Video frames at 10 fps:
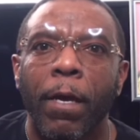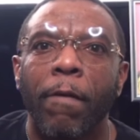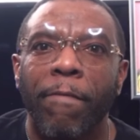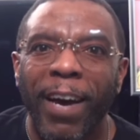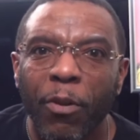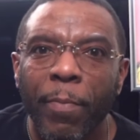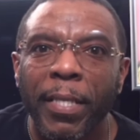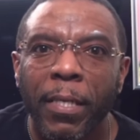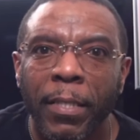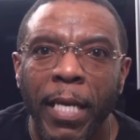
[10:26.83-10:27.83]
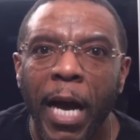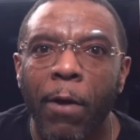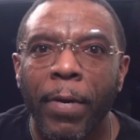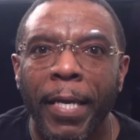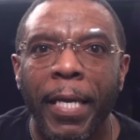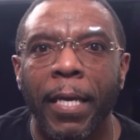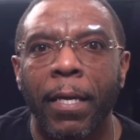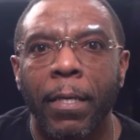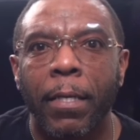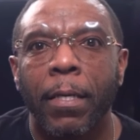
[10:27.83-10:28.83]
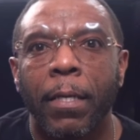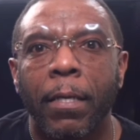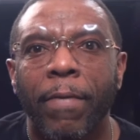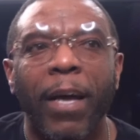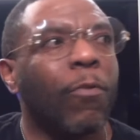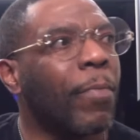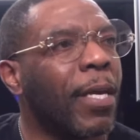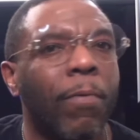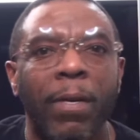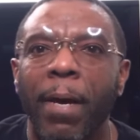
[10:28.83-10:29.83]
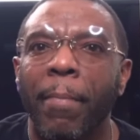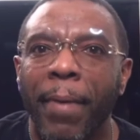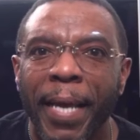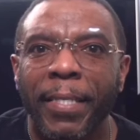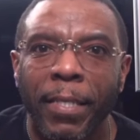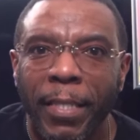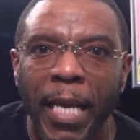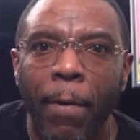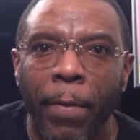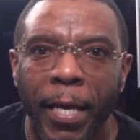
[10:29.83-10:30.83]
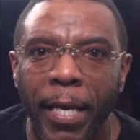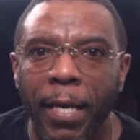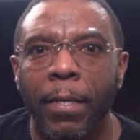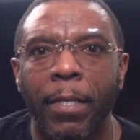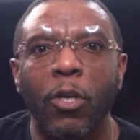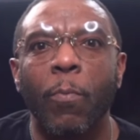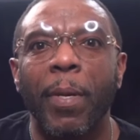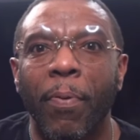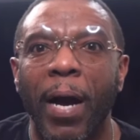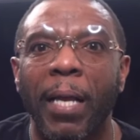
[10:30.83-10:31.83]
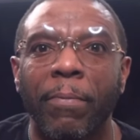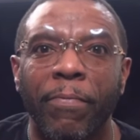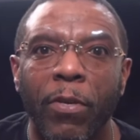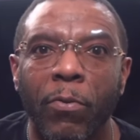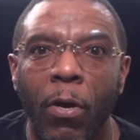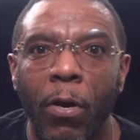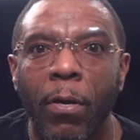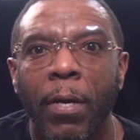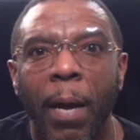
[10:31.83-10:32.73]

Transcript: Follow me to the shower again. Follow me and one of my mans to the shower again. It's gonna be problem for you, dog.